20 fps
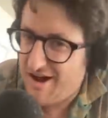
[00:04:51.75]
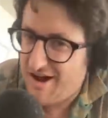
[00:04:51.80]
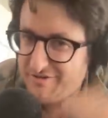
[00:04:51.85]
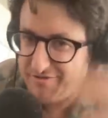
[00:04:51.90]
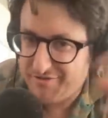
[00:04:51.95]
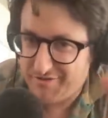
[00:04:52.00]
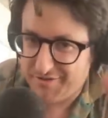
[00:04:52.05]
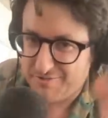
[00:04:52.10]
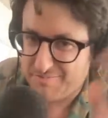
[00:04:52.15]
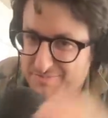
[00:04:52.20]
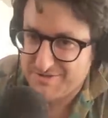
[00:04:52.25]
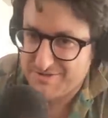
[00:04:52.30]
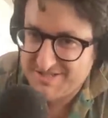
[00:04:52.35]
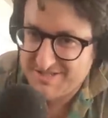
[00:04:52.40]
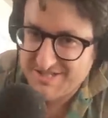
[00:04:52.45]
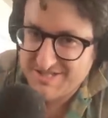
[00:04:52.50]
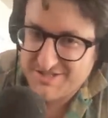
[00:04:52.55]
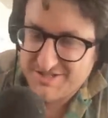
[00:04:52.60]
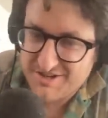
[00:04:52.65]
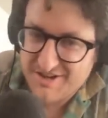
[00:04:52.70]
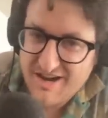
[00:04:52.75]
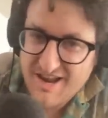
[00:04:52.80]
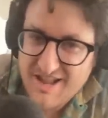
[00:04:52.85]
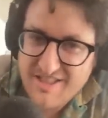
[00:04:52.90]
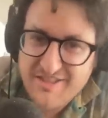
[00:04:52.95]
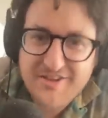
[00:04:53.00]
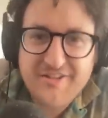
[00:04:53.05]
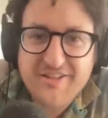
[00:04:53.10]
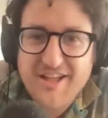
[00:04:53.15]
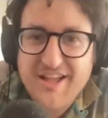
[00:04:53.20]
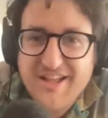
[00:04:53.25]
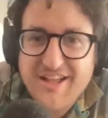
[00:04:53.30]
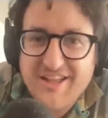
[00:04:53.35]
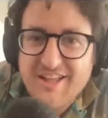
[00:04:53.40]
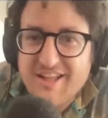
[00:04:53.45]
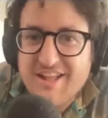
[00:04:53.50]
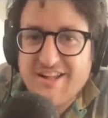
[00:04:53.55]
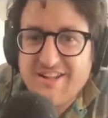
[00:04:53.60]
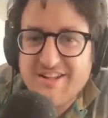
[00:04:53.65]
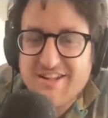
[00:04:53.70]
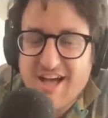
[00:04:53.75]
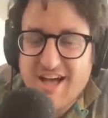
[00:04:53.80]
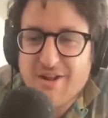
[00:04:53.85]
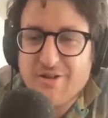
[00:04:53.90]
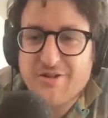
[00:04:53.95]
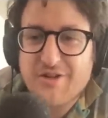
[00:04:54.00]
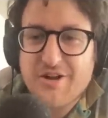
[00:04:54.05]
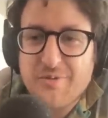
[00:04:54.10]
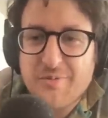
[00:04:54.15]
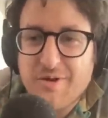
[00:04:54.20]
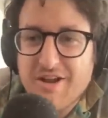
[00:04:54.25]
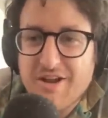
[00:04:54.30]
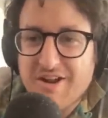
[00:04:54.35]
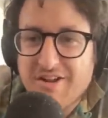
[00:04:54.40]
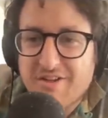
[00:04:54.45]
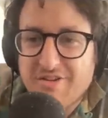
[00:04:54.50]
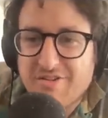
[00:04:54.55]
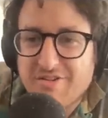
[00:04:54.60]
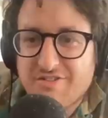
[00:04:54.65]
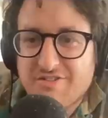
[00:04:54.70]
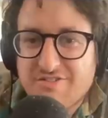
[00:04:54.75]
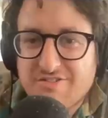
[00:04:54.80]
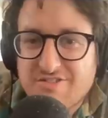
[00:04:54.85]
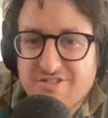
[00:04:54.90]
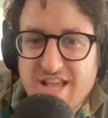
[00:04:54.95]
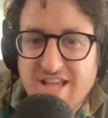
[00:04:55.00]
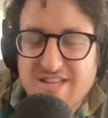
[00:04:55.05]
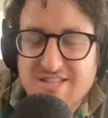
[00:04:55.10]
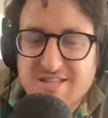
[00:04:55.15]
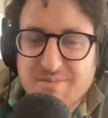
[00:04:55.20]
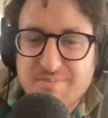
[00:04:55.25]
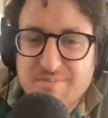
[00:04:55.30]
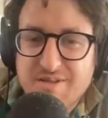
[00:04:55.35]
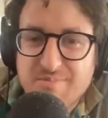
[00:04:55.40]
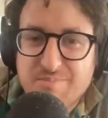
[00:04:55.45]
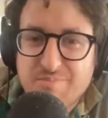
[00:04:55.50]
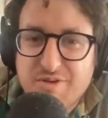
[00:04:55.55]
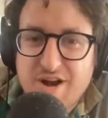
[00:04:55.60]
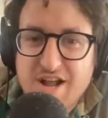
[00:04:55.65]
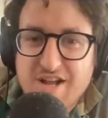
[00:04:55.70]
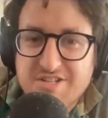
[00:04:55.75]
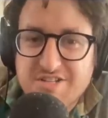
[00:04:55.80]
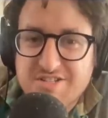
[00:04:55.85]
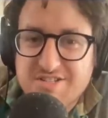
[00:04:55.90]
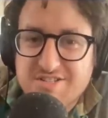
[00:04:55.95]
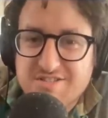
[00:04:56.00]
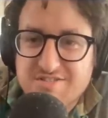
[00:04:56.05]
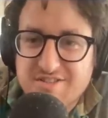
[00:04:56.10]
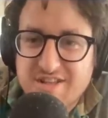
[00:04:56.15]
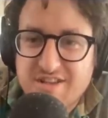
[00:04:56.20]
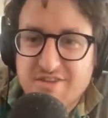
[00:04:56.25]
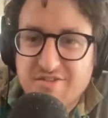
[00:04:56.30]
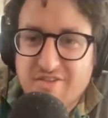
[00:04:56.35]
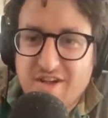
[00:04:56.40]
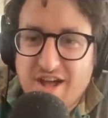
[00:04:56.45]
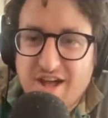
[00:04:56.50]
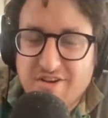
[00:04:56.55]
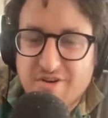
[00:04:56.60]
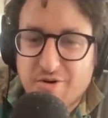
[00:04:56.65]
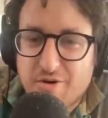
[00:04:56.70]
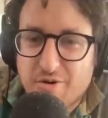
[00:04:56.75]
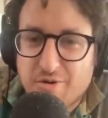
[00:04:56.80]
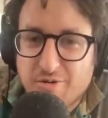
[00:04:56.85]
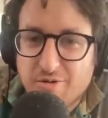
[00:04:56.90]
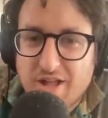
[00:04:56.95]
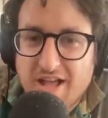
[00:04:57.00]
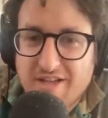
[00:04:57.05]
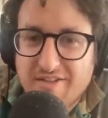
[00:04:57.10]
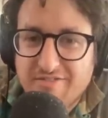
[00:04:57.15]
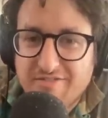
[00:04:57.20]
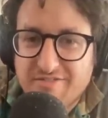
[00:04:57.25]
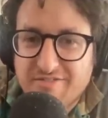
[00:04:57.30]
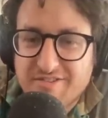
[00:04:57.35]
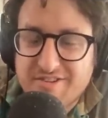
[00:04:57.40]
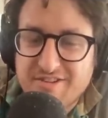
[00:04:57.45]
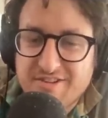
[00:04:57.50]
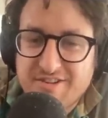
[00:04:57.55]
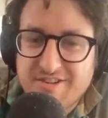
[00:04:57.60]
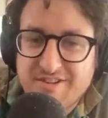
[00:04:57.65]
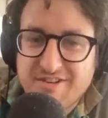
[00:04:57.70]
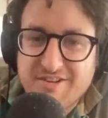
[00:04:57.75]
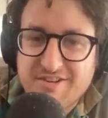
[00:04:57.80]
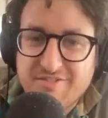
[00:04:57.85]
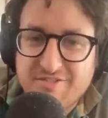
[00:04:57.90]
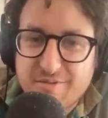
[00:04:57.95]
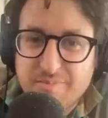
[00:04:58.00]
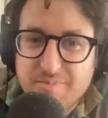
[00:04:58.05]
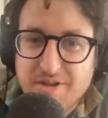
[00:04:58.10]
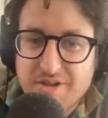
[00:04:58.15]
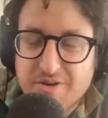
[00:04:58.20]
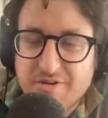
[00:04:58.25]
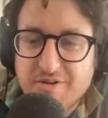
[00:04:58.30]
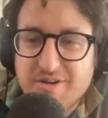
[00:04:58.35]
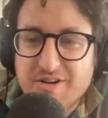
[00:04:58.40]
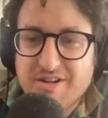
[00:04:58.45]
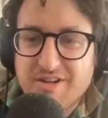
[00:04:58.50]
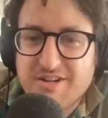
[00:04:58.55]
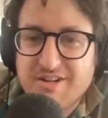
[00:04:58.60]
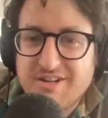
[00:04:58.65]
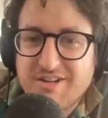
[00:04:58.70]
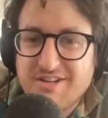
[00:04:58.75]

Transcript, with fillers: Awful procedure. And they're like, not only are we going to take something precious that you've had your whole life from you,